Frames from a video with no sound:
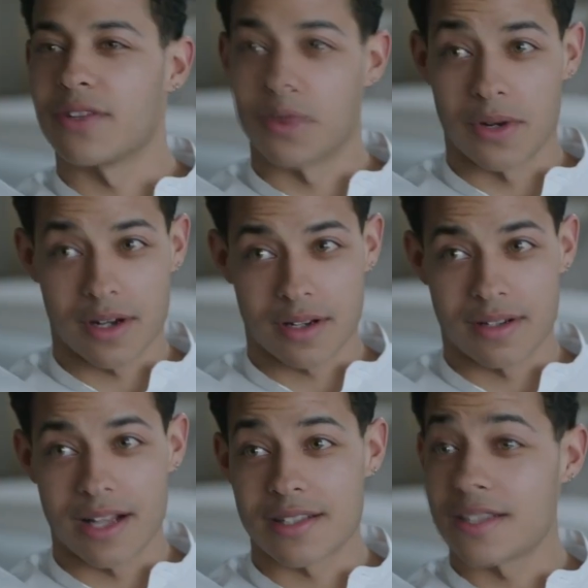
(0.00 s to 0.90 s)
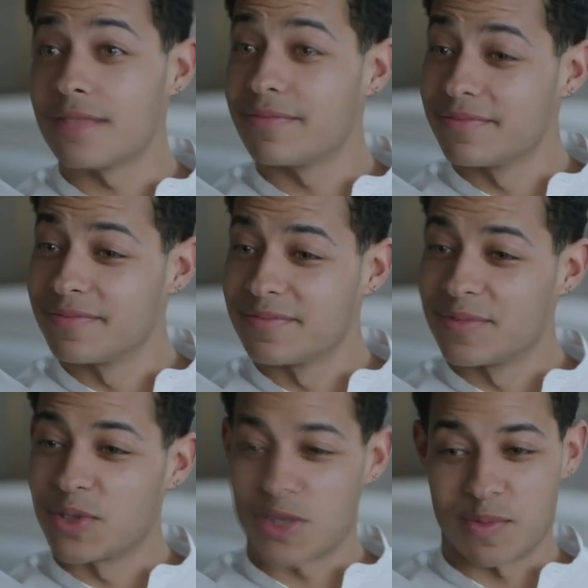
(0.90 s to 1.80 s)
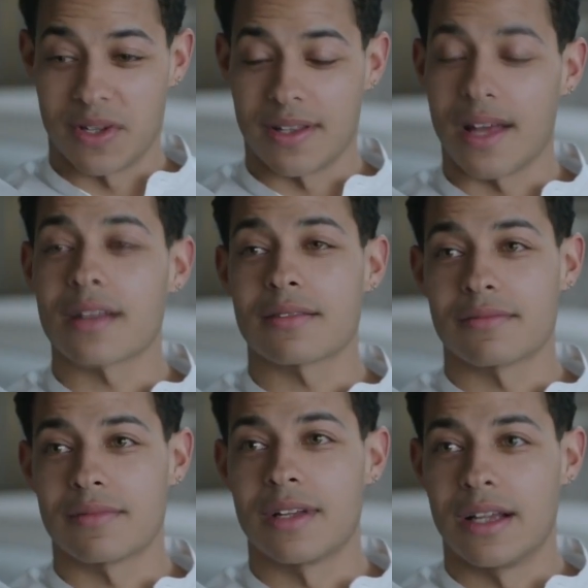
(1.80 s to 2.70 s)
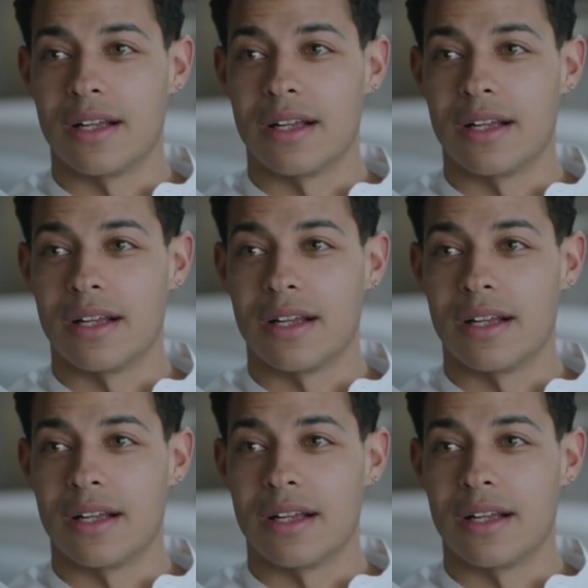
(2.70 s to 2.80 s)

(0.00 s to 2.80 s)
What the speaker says: does he enjoys it. Leo says he is into this